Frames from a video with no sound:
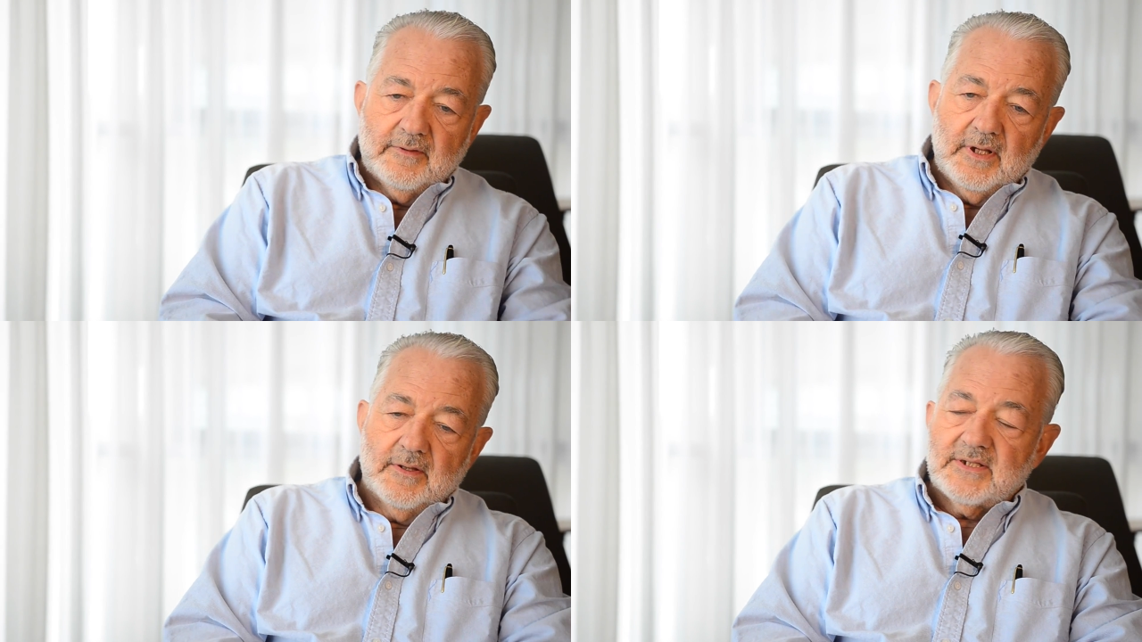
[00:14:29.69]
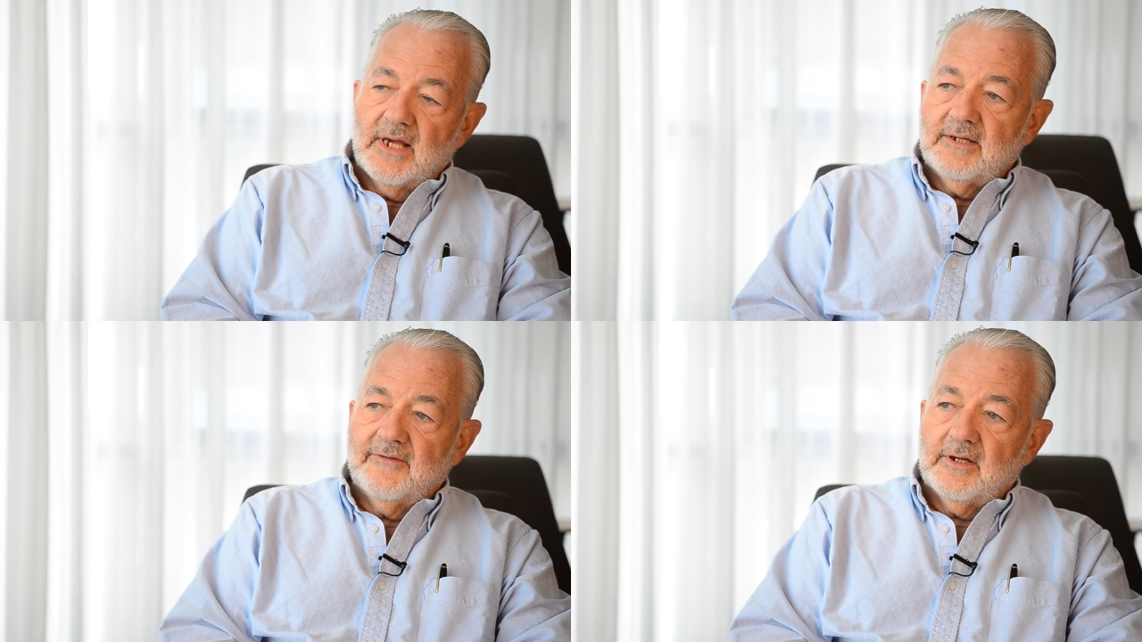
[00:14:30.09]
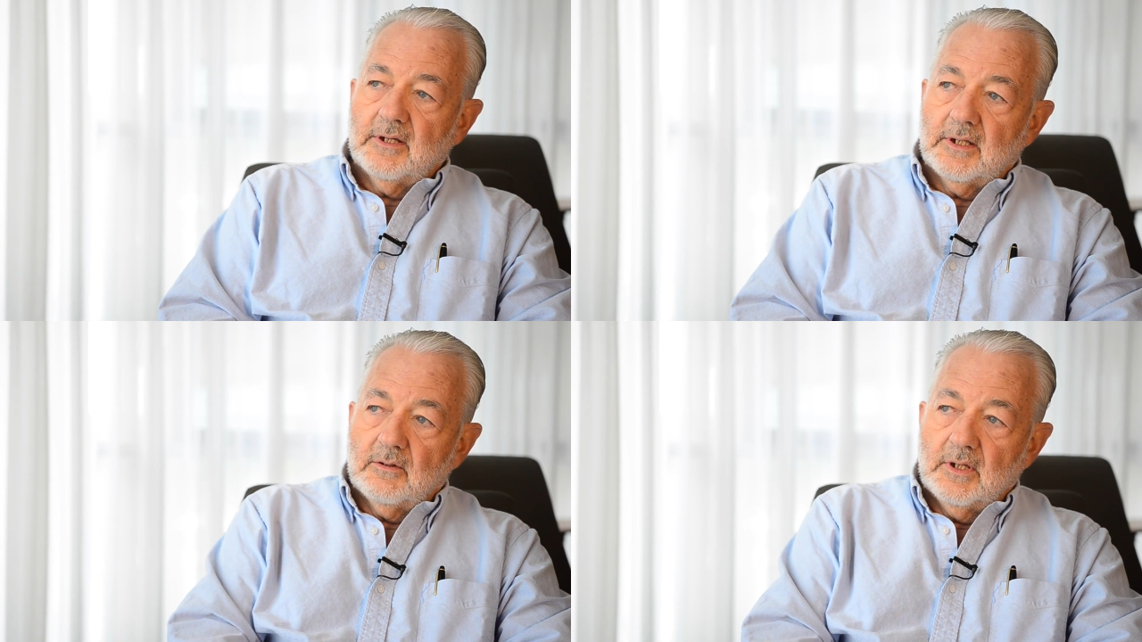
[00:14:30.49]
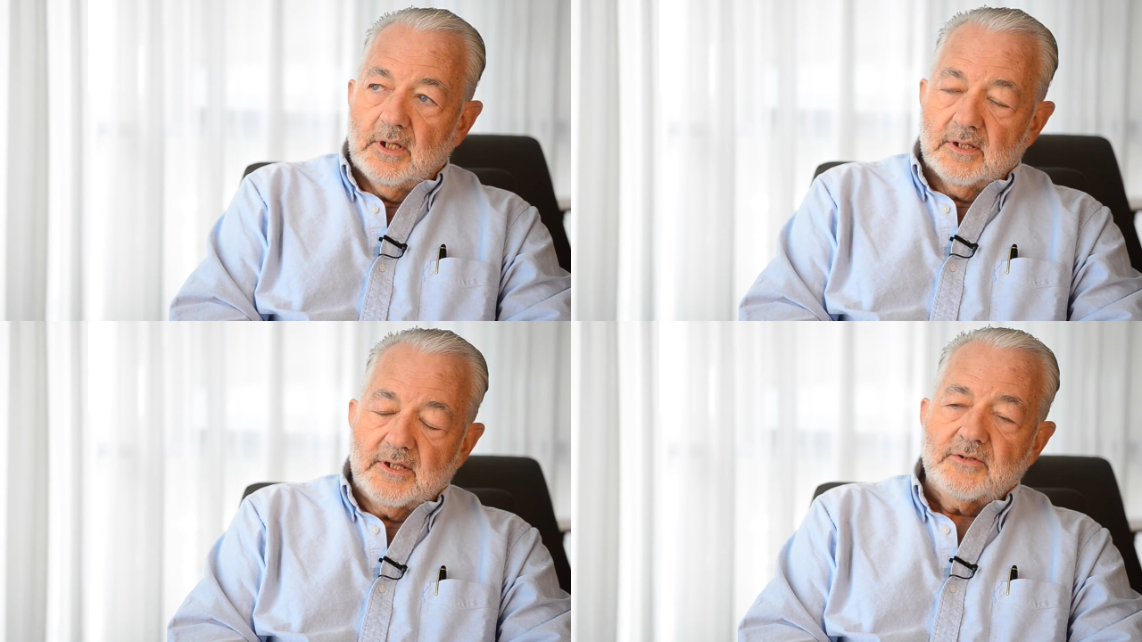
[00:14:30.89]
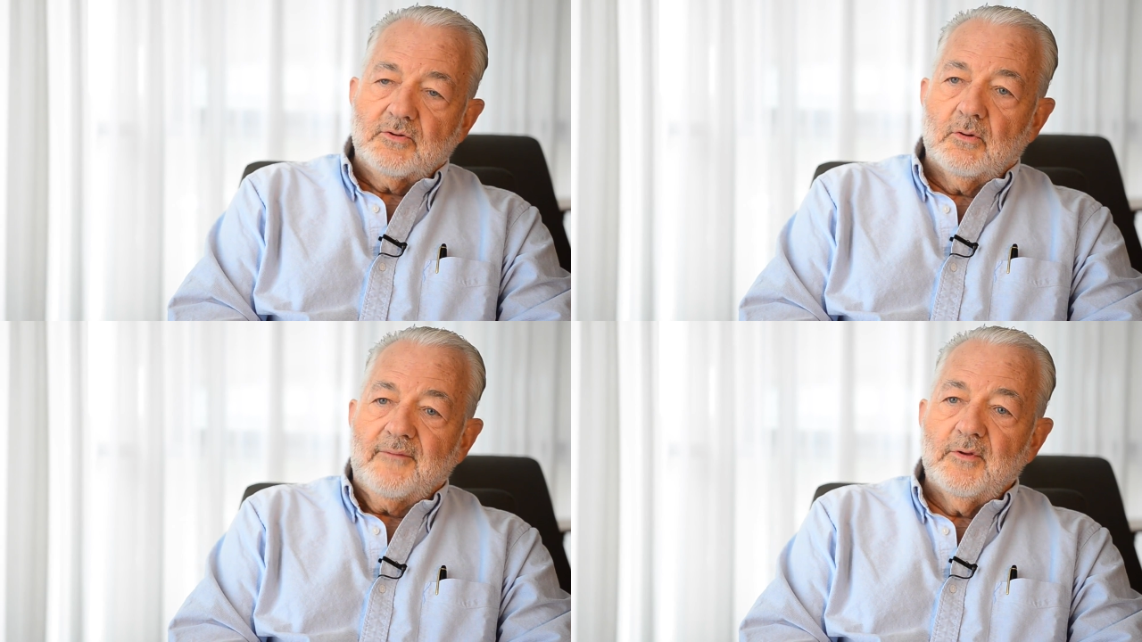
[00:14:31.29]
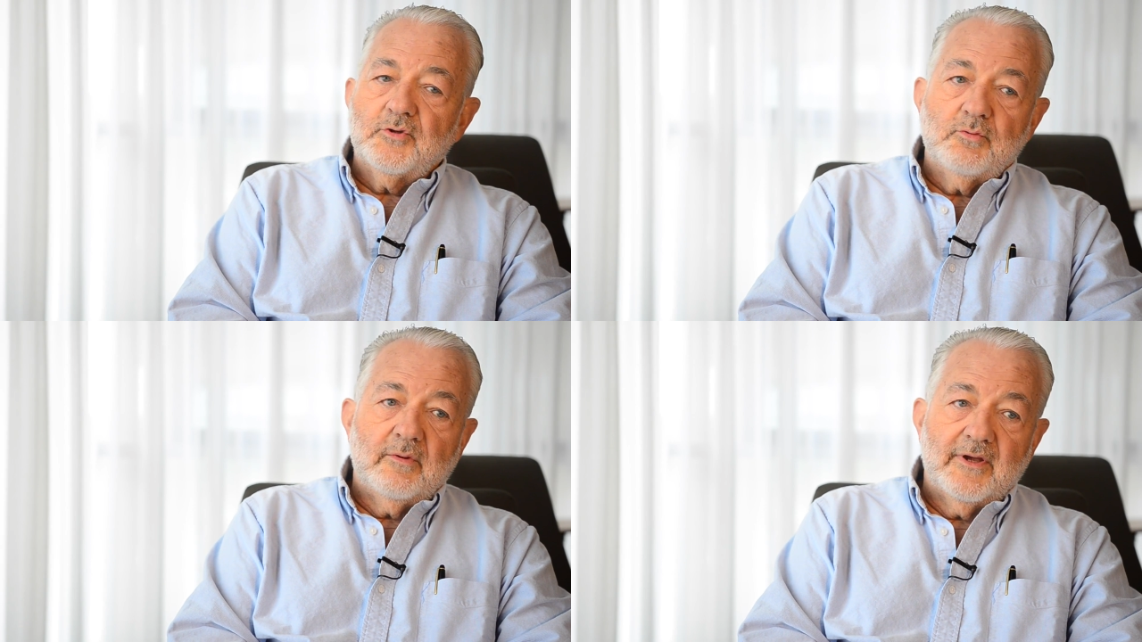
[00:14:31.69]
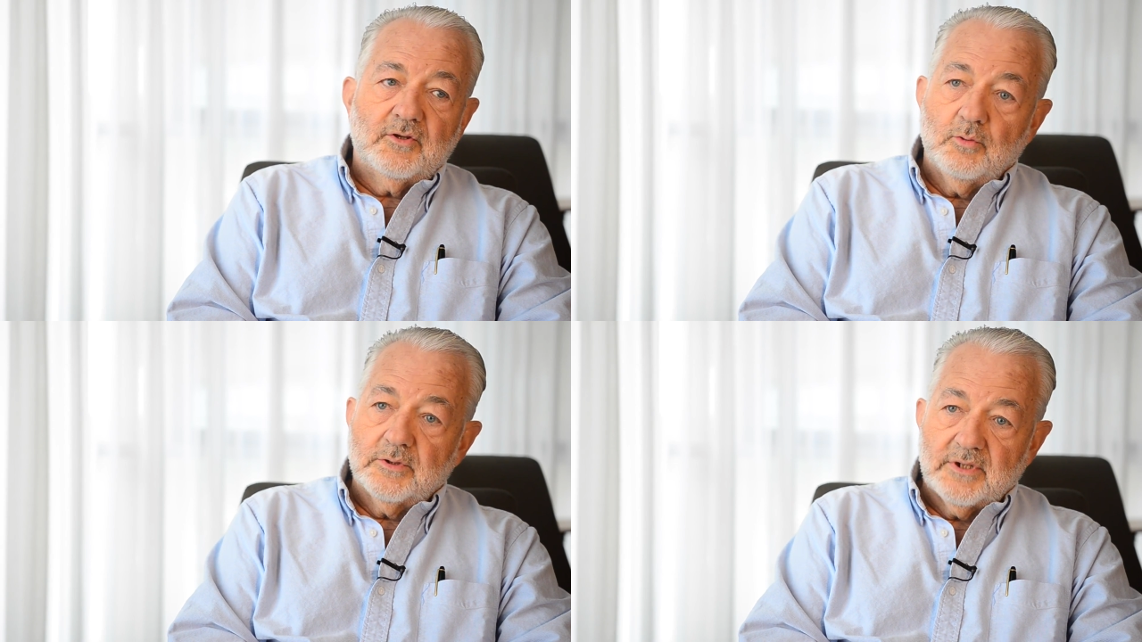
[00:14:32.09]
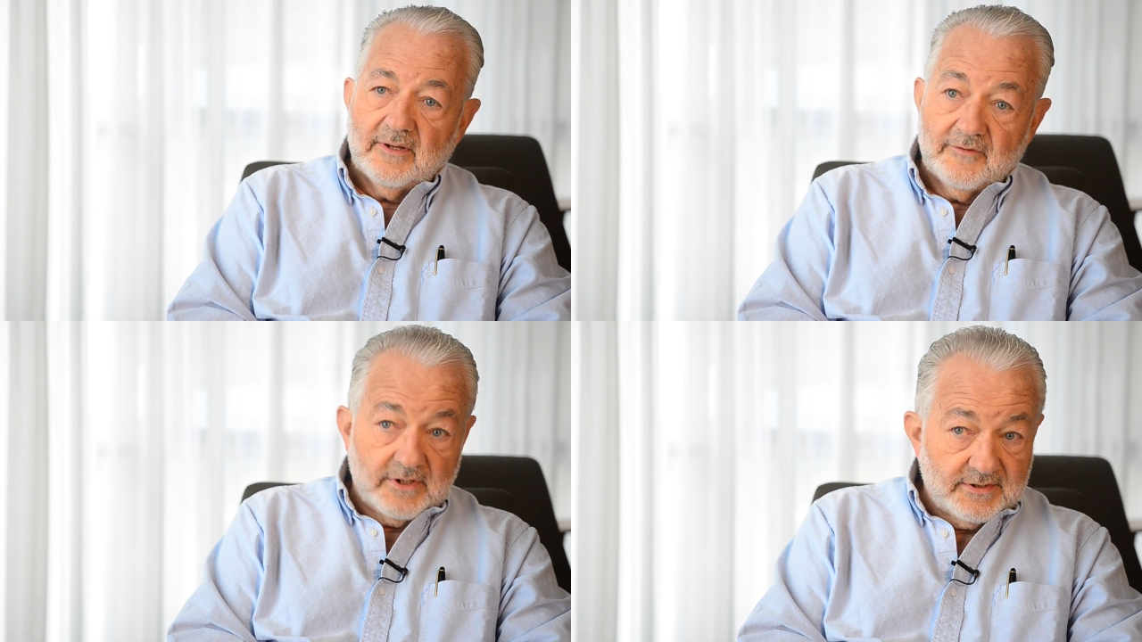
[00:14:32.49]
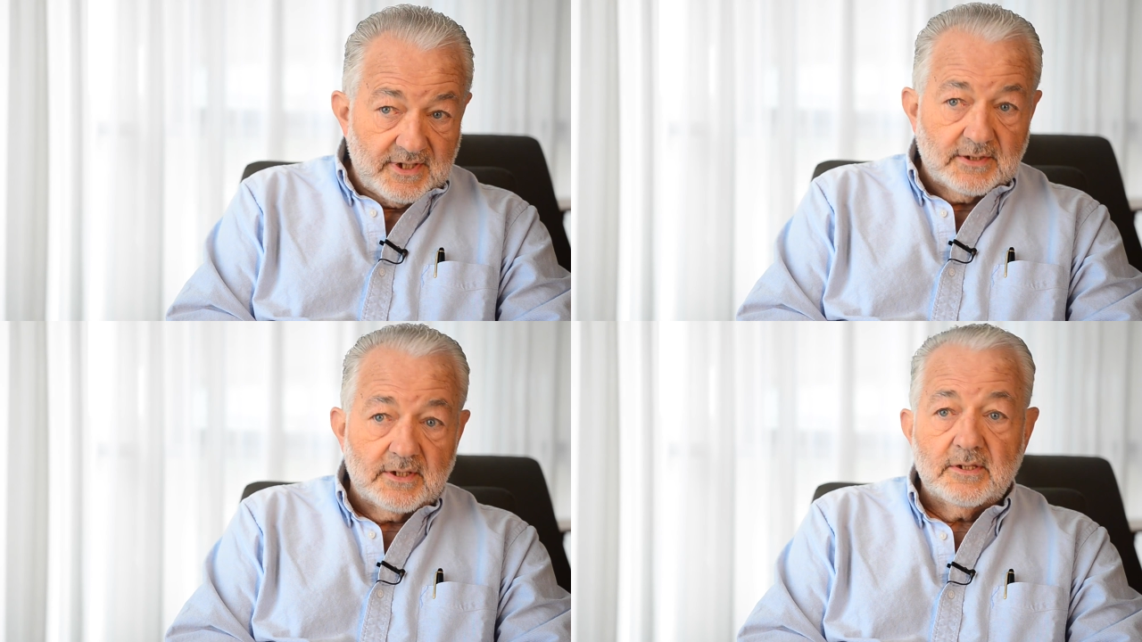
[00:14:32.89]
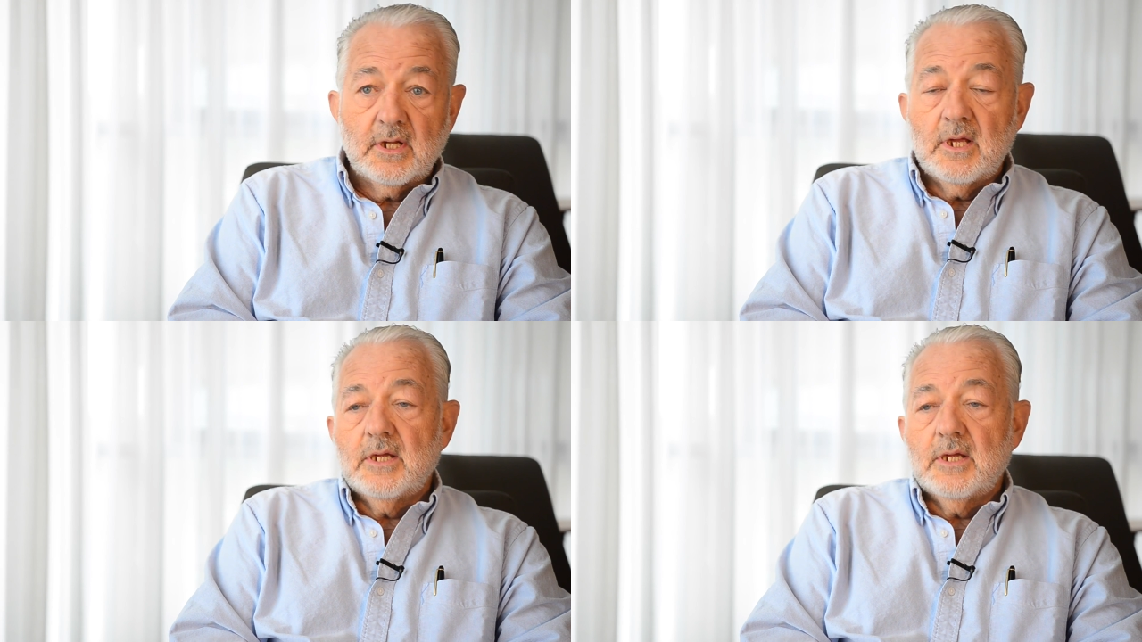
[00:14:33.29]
In the scientific and industrial revolution, we've had tools that leverage our senses.